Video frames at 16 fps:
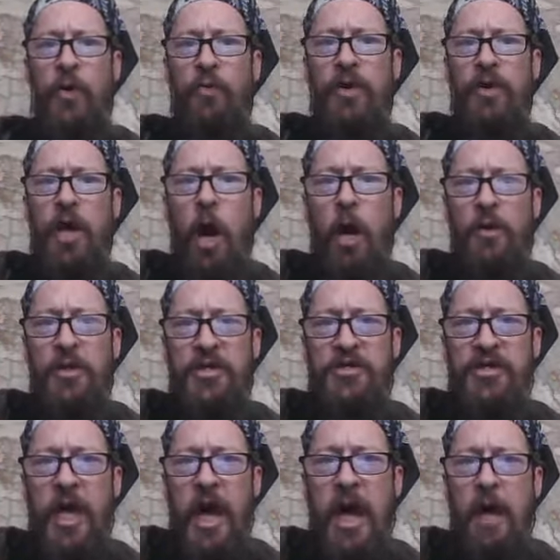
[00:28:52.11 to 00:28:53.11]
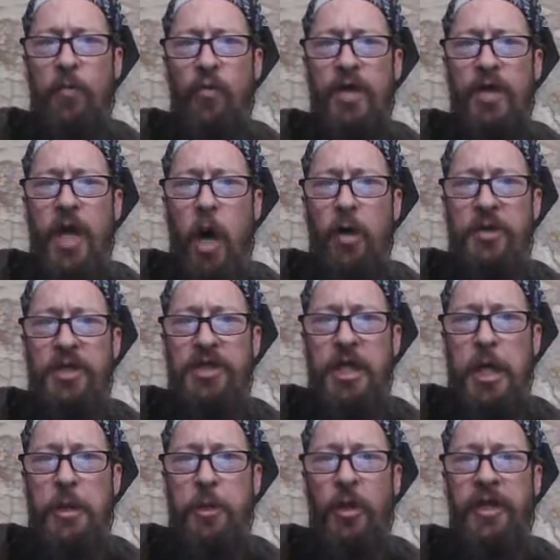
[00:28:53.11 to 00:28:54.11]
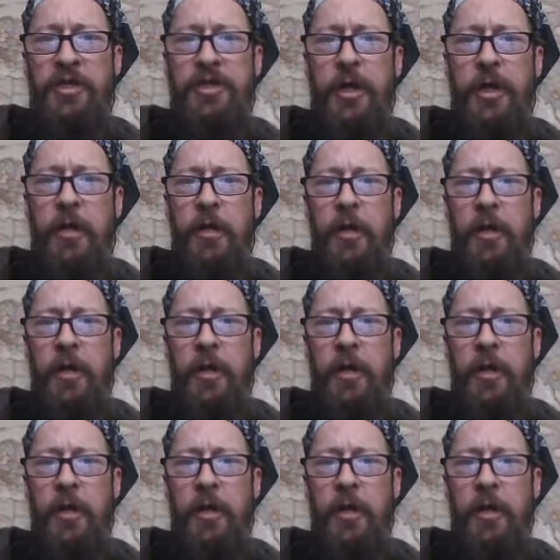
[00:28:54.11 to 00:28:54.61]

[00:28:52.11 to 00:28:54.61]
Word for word: We are the same. We are the different.